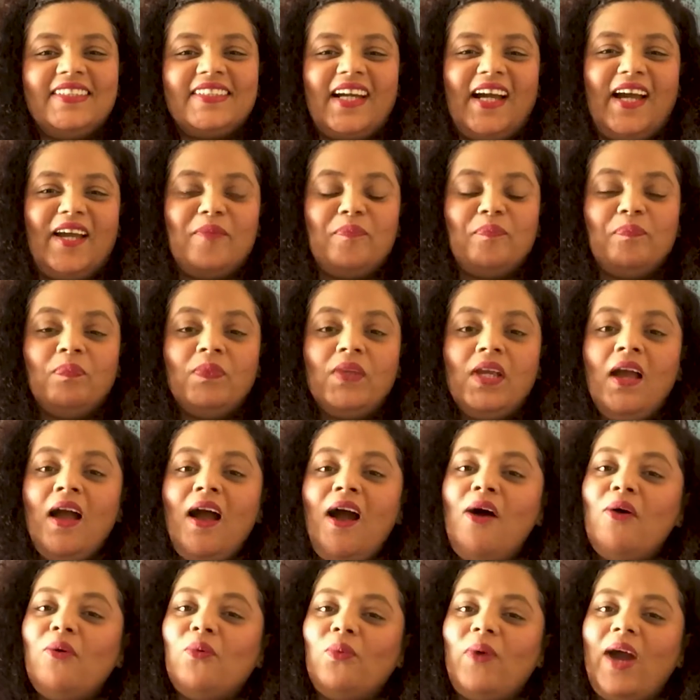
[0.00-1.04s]
time.
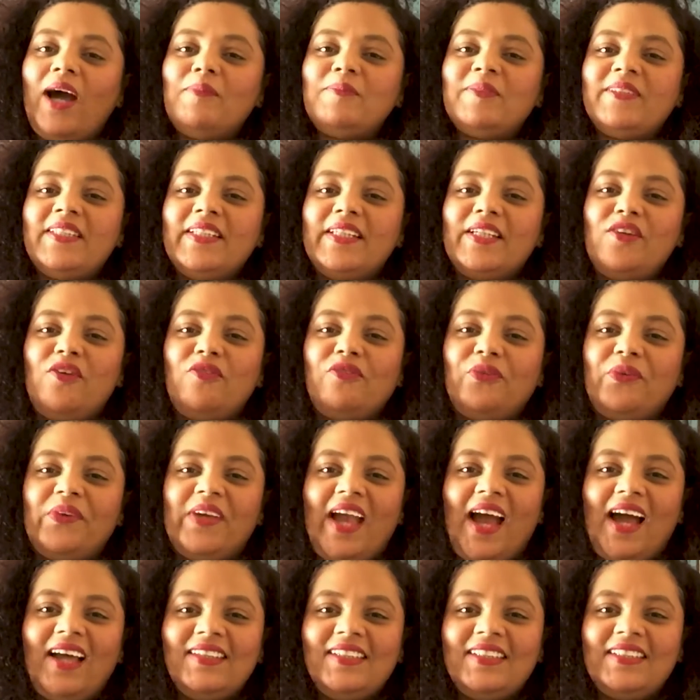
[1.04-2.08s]
Rhapsody of
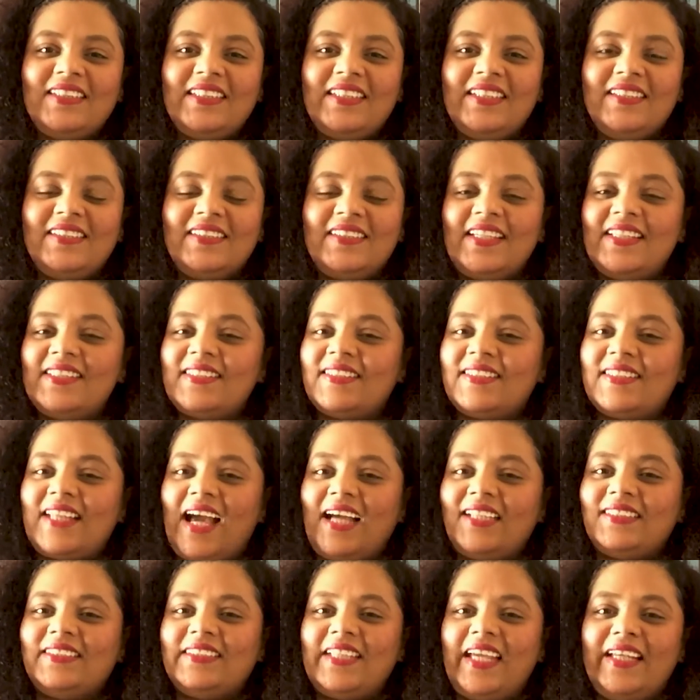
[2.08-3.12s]
Realities is
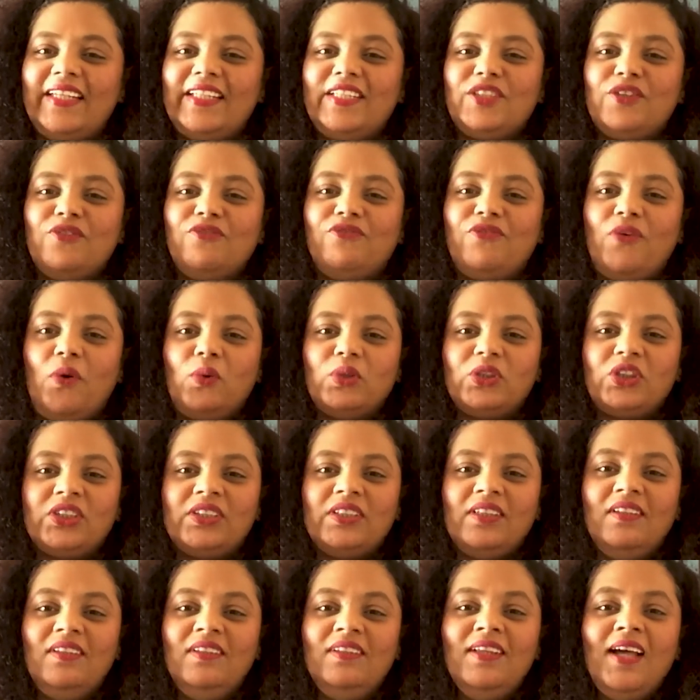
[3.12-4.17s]
that daily
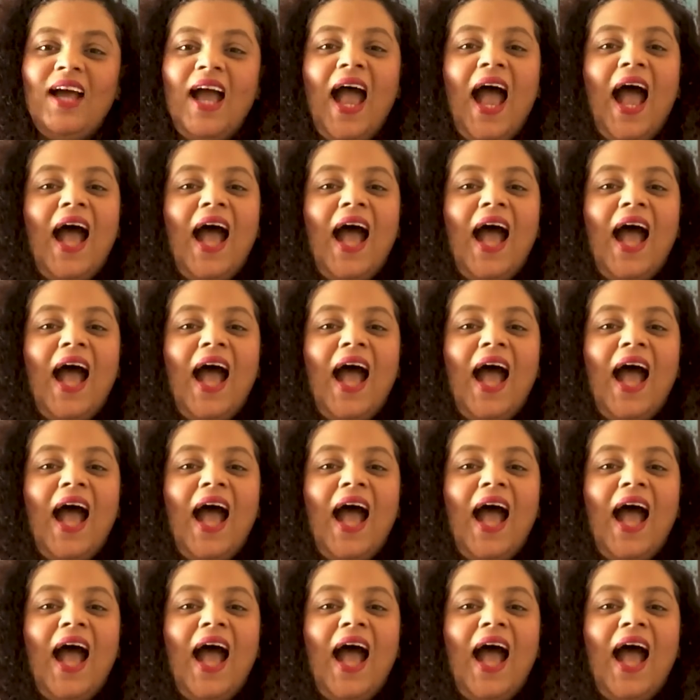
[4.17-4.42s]
devotional